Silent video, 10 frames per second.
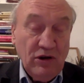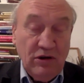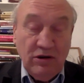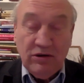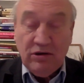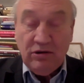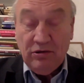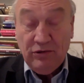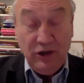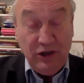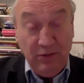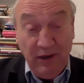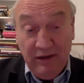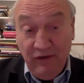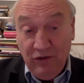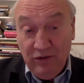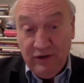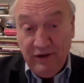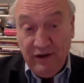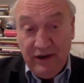So the Tibetan view is
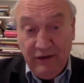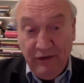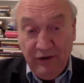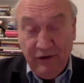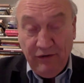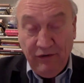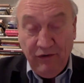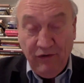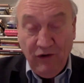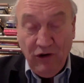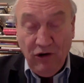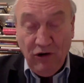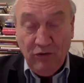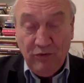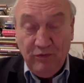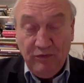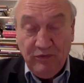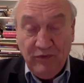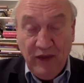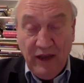very different from
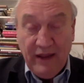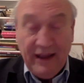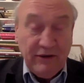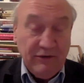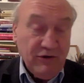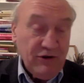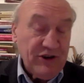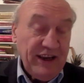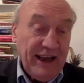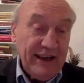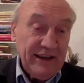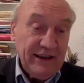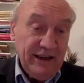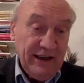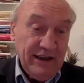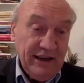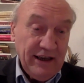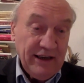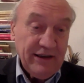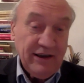that of Christianity, that
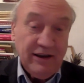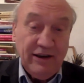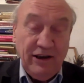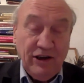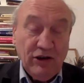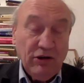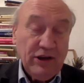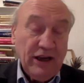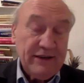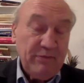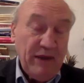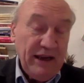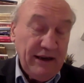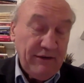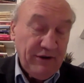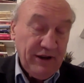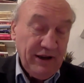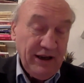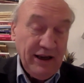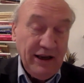uh, God has made
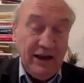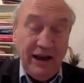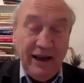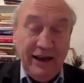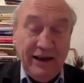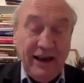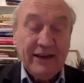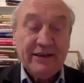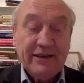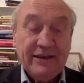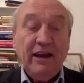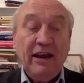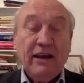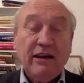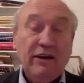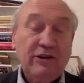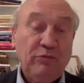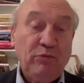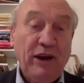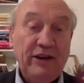everything and has kind of
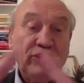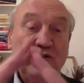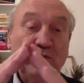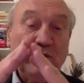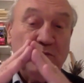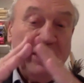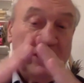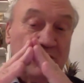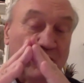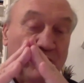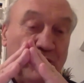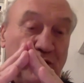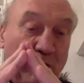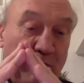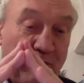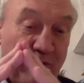placed human beings on the top of the